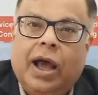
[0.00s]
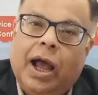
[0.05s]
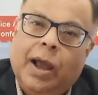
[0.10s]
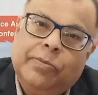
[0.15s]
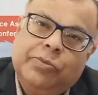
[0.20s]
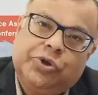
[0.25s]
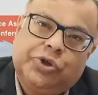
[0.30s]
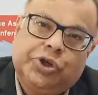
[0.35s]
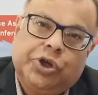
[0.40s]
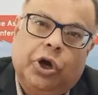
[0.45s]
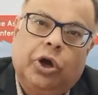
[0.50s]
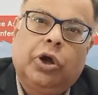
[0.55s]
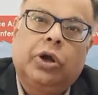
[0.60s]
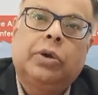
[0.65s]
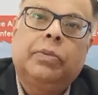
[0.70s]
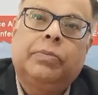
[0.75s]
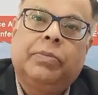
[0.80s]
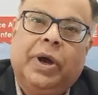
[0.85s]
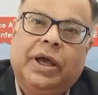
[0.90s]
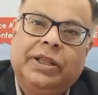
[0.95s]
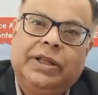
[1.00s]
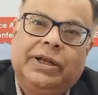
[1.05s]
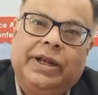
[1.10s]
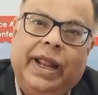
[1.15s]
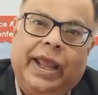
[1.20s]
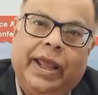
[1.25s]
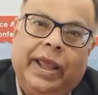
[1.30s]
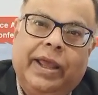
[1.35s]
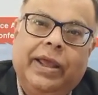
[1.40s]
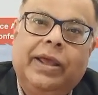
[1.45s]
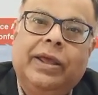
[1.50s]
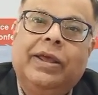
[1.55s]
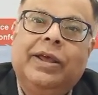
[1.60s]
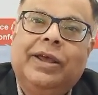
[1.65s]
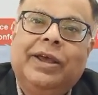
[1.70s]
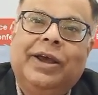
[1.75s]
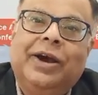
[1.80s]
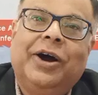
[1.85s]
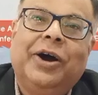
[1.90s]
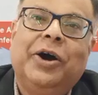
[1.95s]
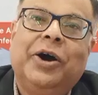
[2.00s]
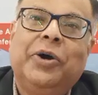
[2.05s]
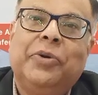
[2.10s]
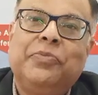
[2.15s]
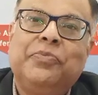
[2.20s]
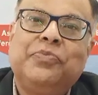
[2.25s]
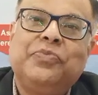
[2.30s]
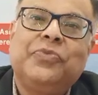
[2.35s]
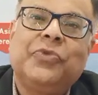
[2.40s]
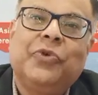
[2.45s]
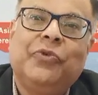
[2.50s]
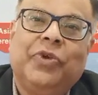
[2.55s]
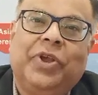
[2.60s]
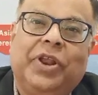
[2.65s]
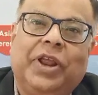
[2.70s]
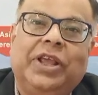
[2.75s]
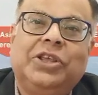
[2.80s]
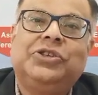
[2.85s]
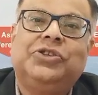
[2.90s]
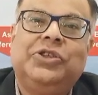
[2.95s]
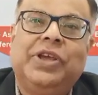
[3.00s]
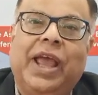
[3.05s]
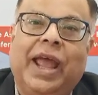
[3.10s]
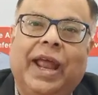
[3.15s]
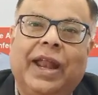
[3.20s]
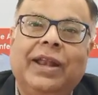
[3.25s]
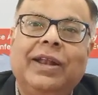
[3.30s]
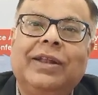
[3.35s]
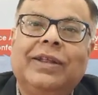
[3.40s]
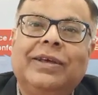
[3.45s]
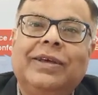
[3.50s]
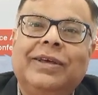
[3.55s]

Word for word: I'm sure by the day uh, we reach the end,